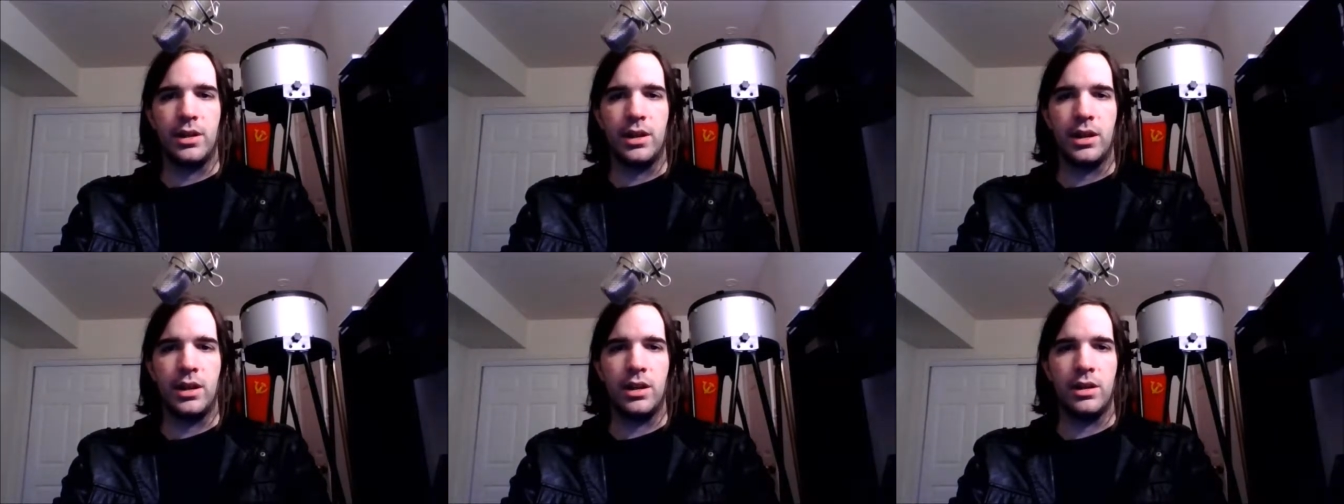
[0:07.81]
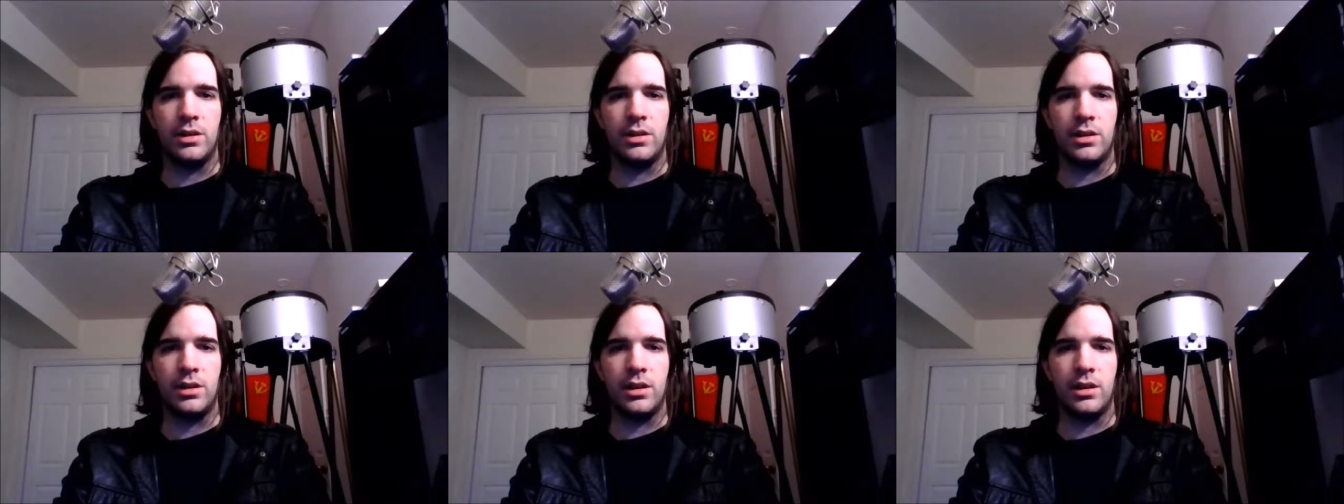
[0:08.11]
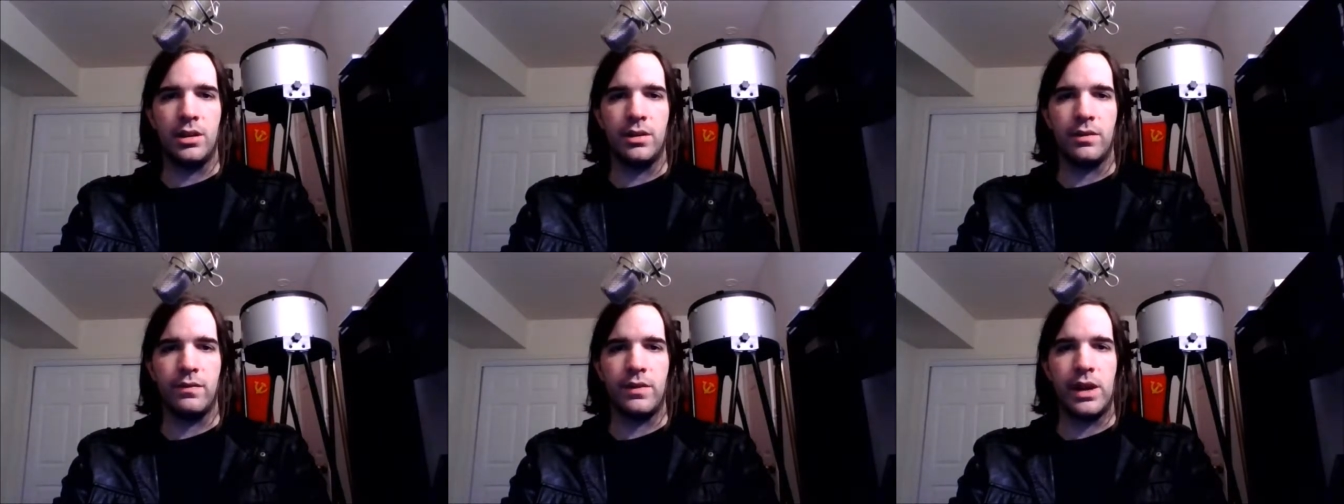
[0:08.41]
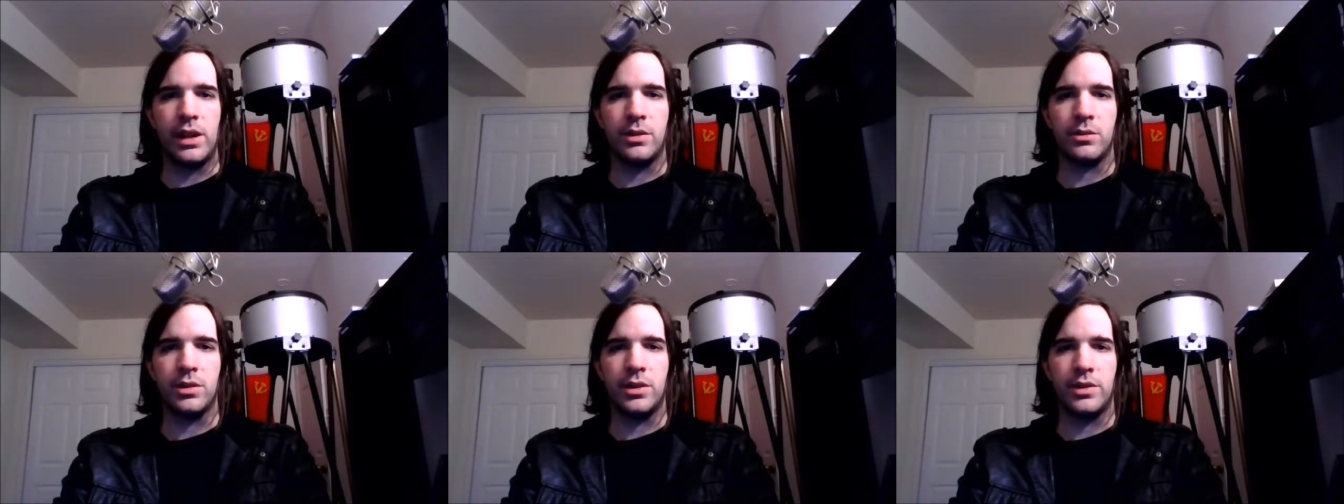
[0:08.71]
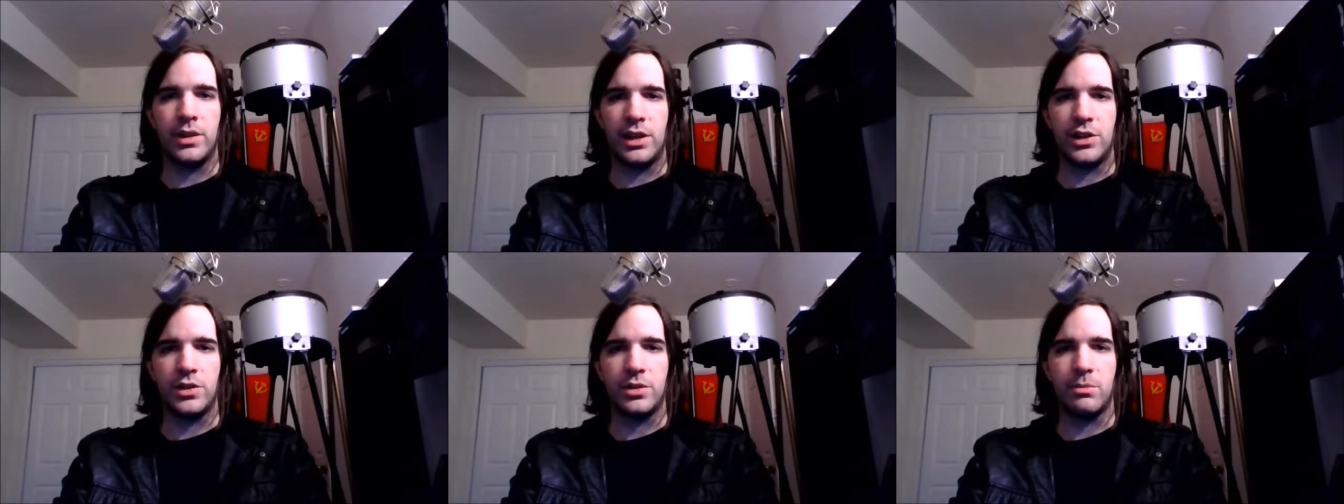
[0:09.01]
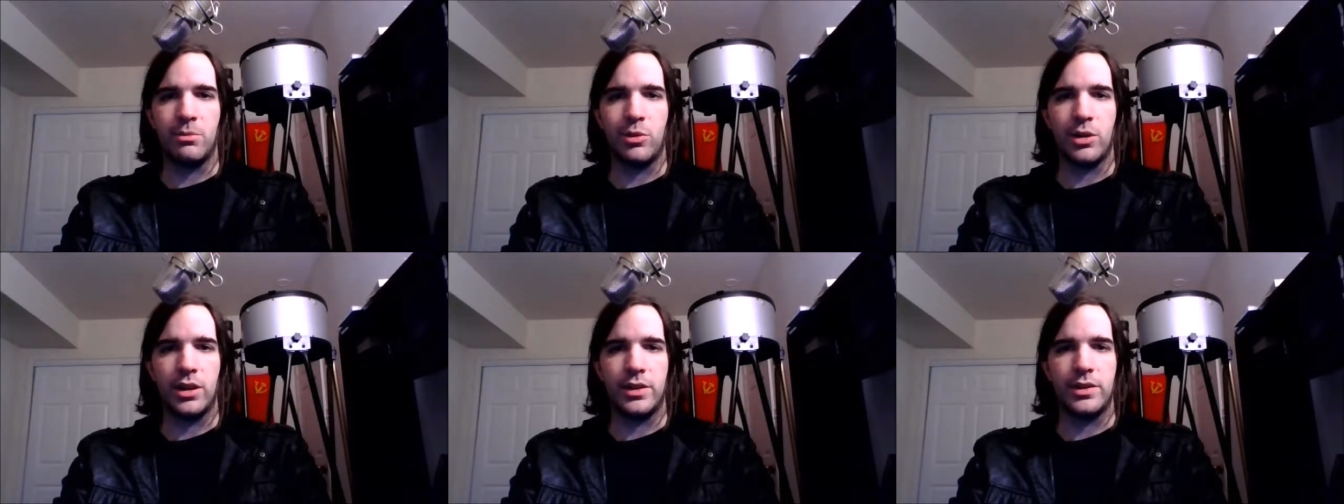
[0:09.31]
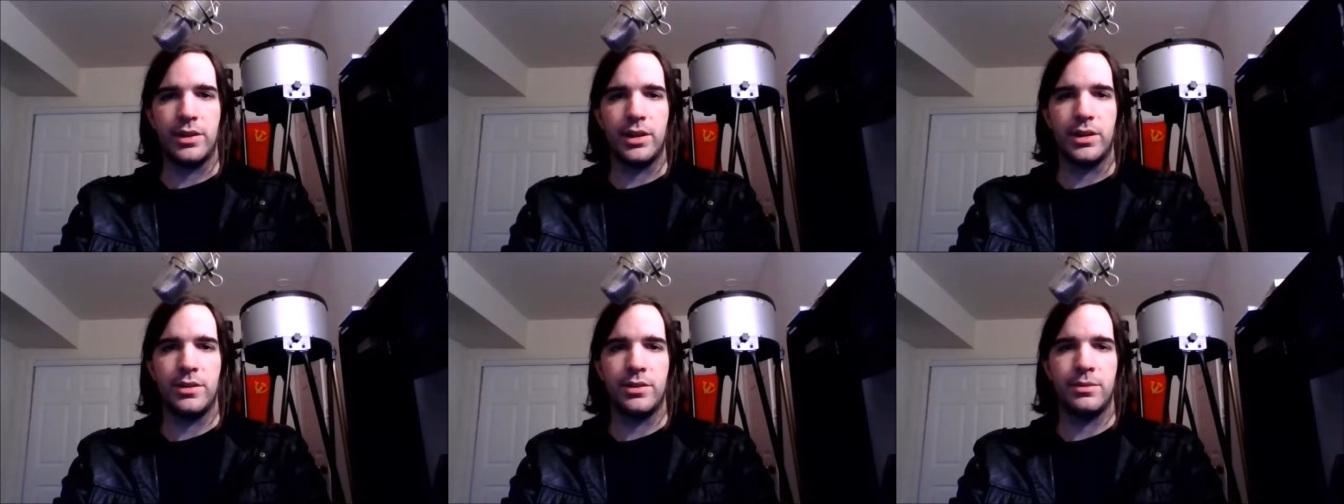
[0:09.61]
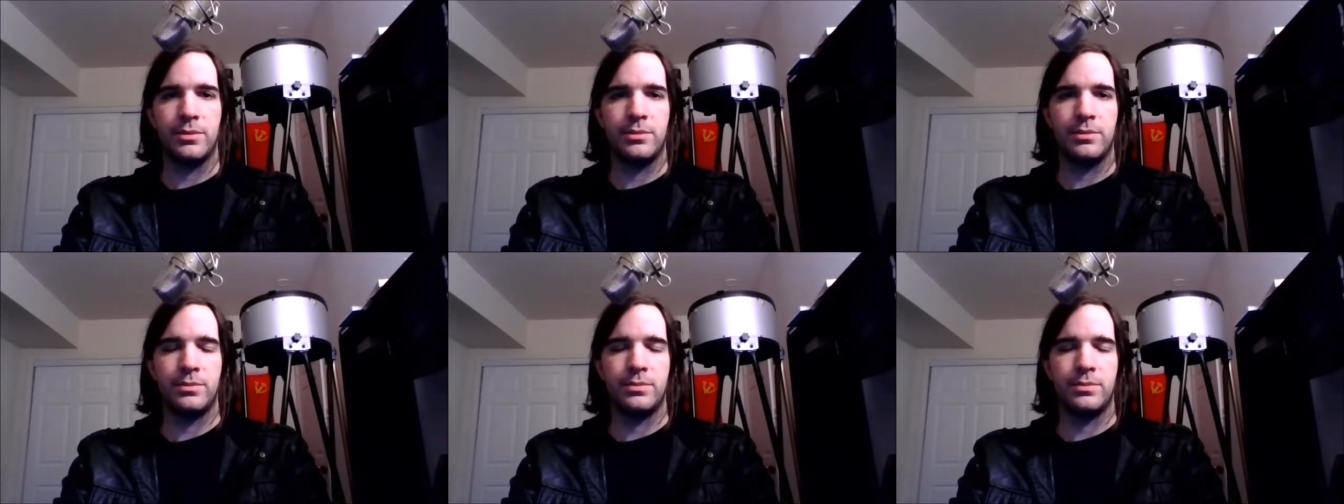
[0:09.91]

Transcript: and the valorization process.